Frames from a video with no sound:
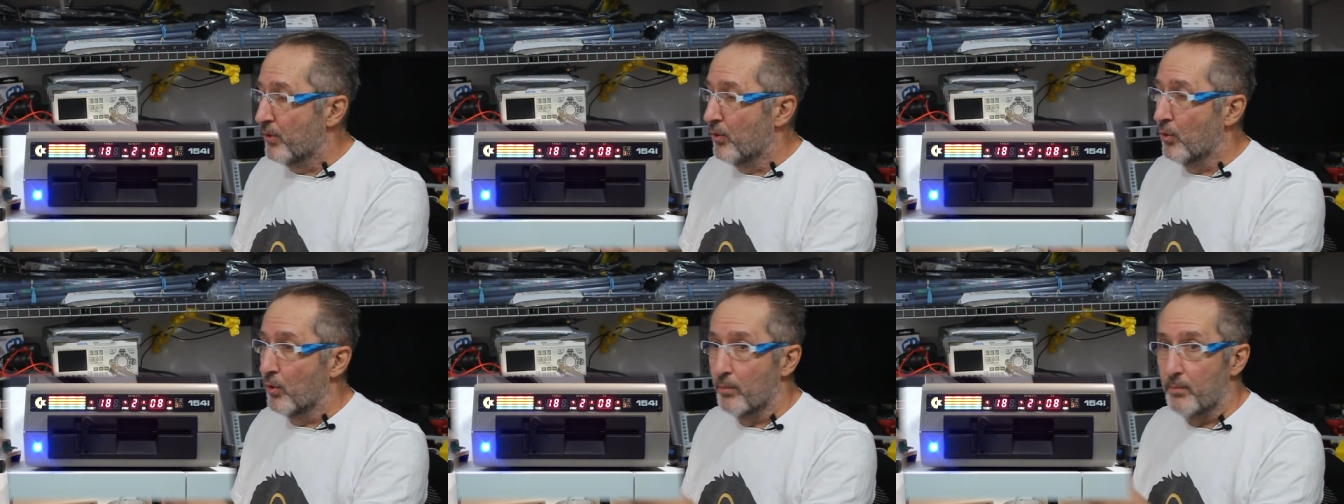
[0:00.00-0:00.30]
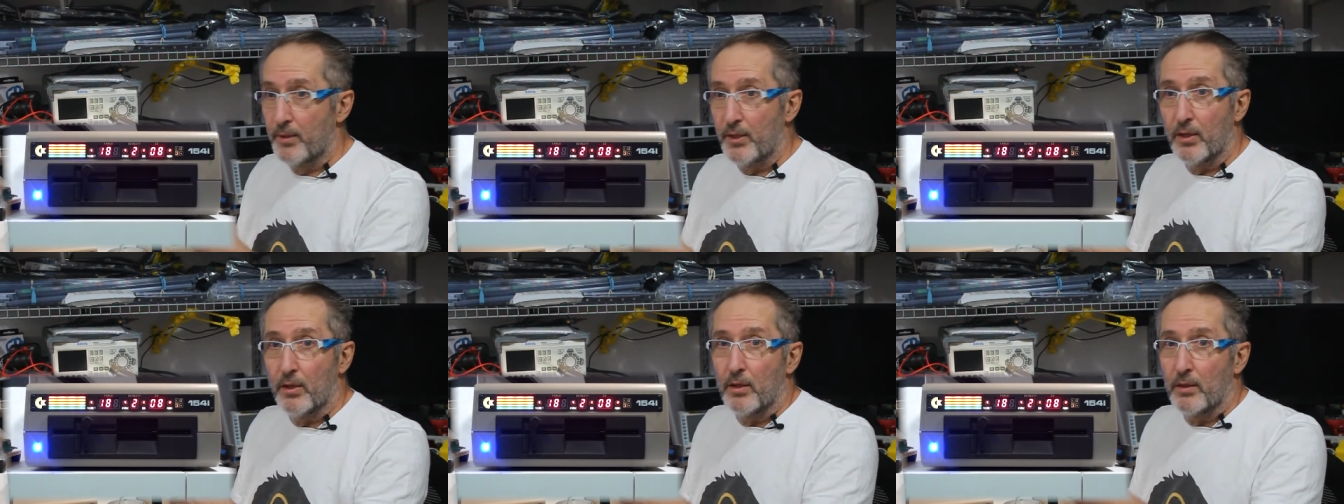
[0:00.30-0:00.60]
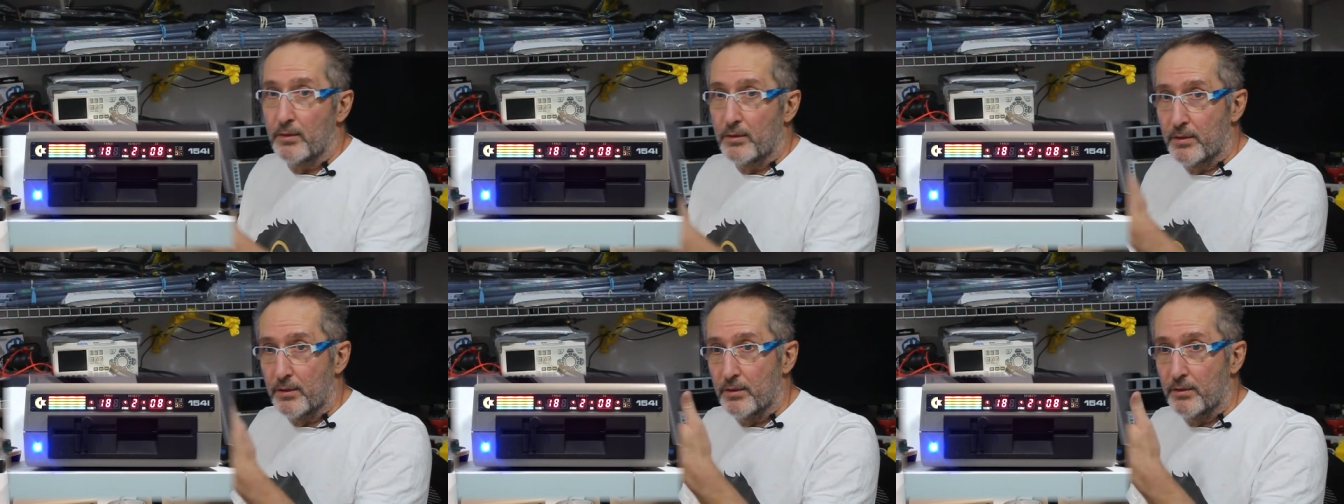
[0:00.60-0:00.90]
or
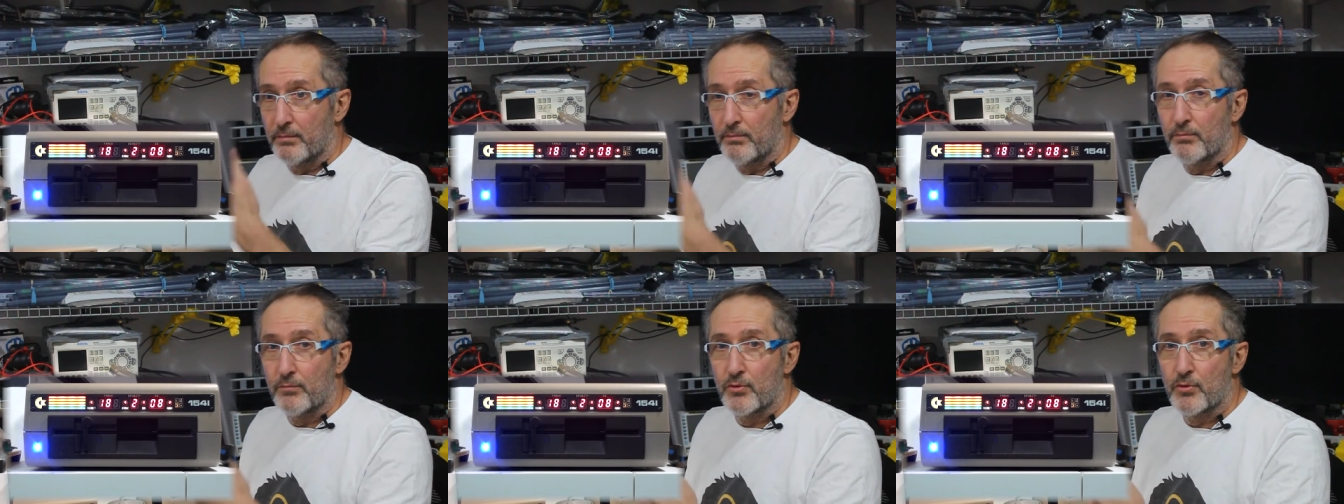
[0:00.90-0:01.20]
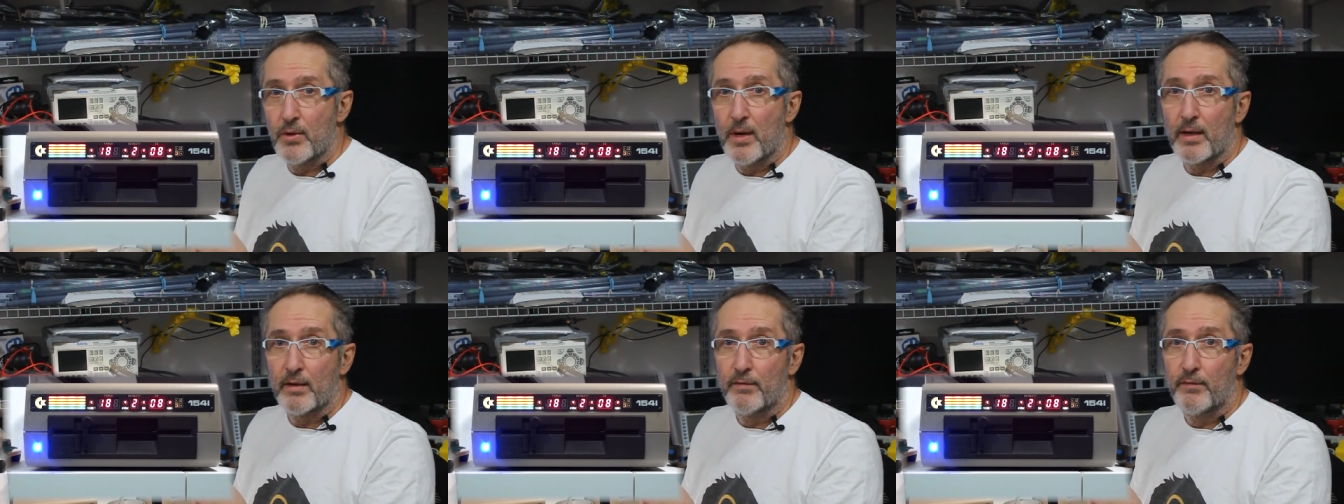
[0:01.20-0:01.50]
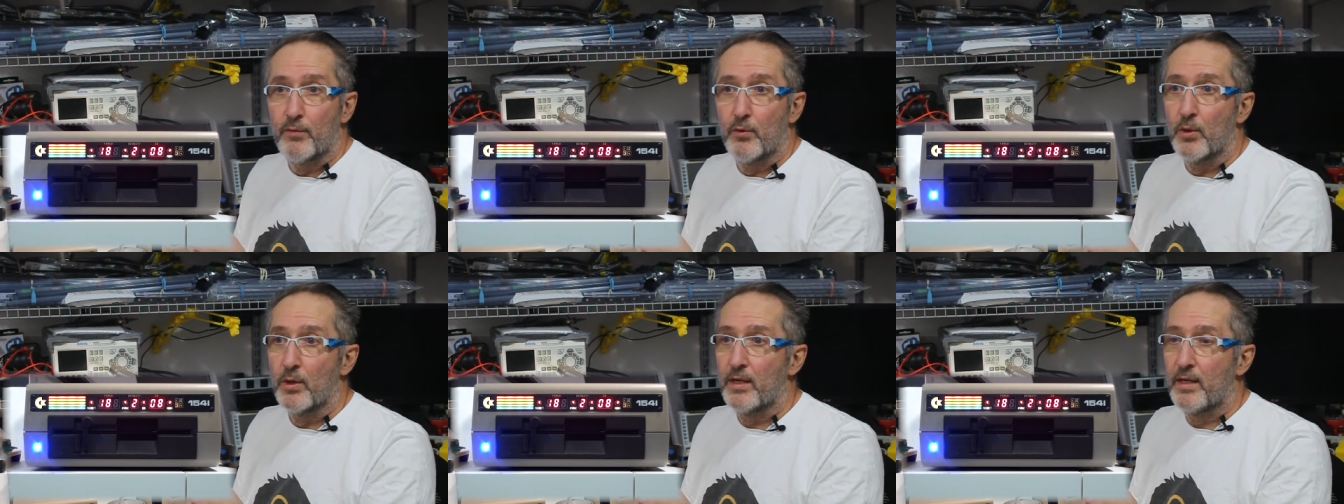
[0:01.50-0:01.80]
beyond to track
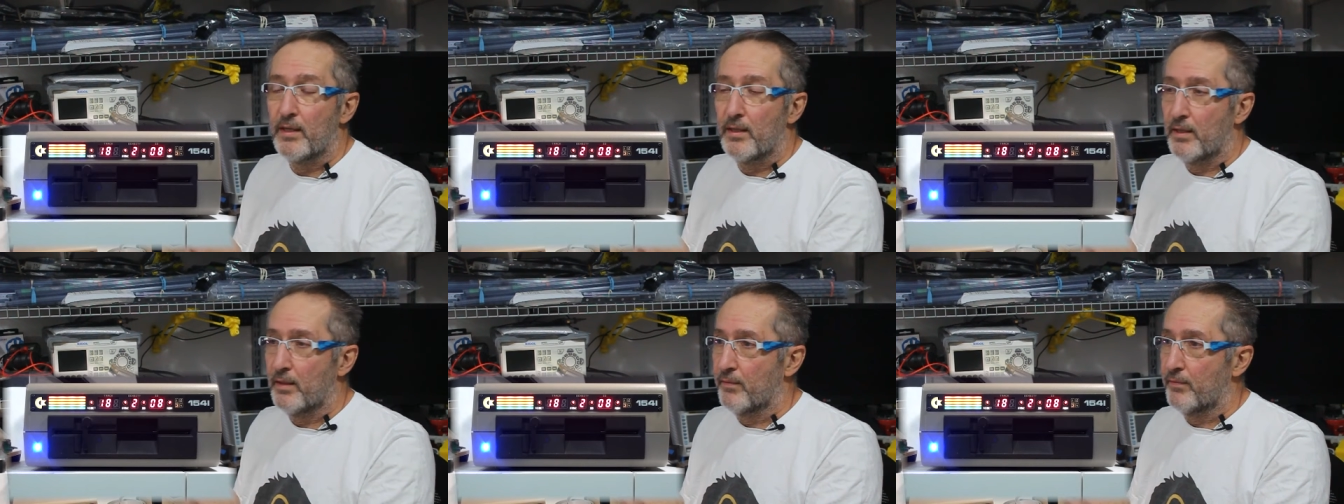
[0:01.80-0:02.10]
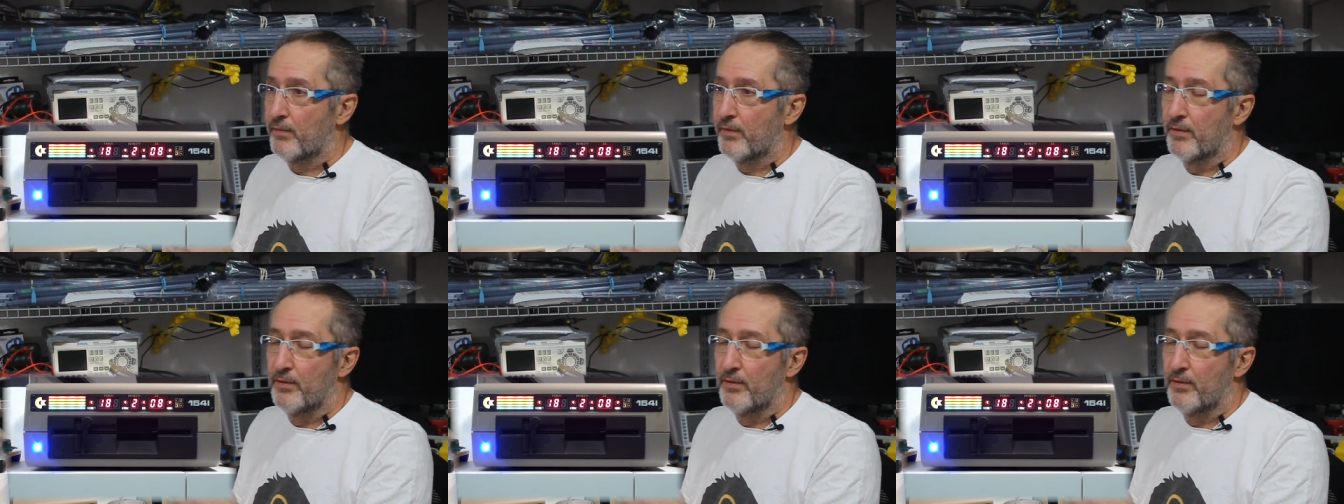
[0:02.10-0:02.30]
40 if